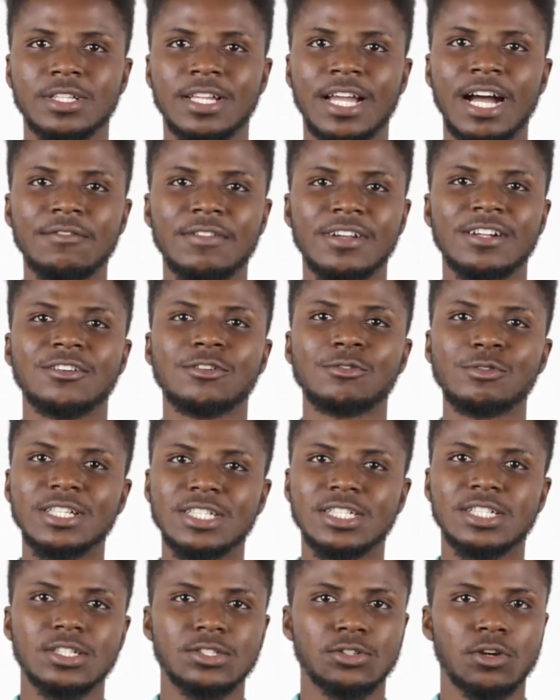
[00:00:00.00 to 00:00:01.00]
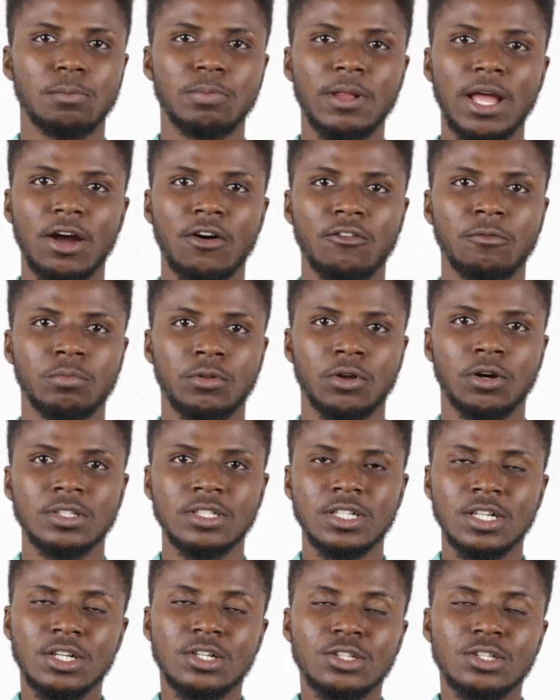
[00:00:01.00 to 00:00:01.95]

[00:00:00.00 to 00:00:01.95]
They have a rich supply of blood